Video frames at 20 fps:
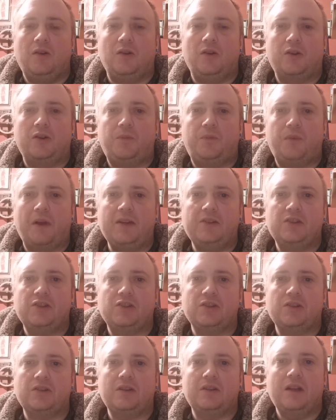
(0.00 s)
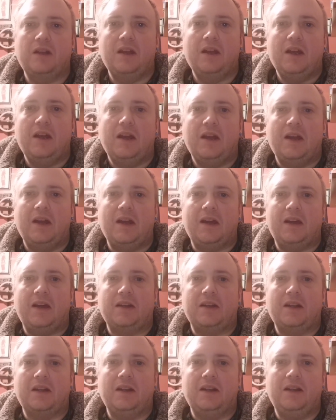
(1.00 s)
occupation,
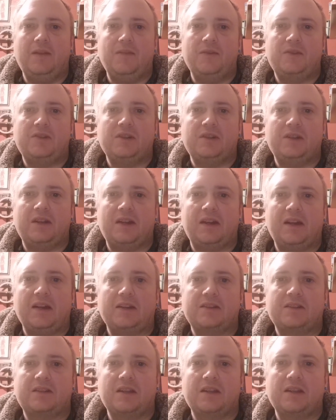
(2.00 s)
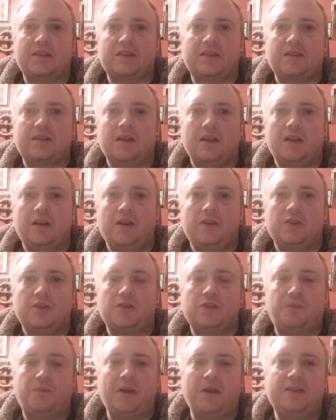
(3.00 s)
and limited access
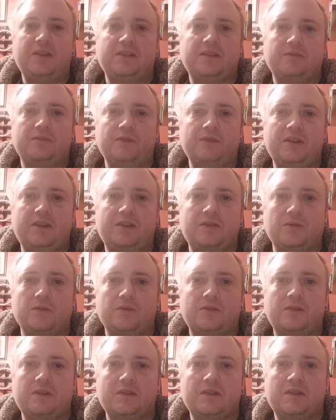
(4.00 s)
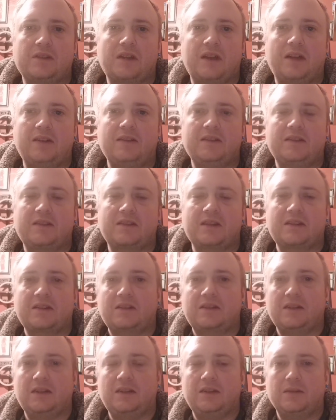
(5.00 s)
to basic resources and
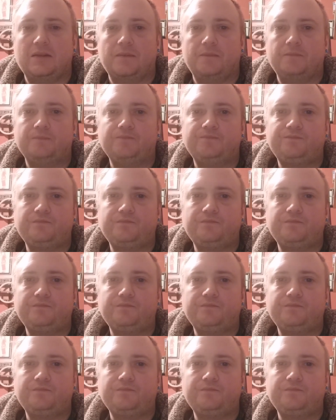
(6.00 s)
necessities.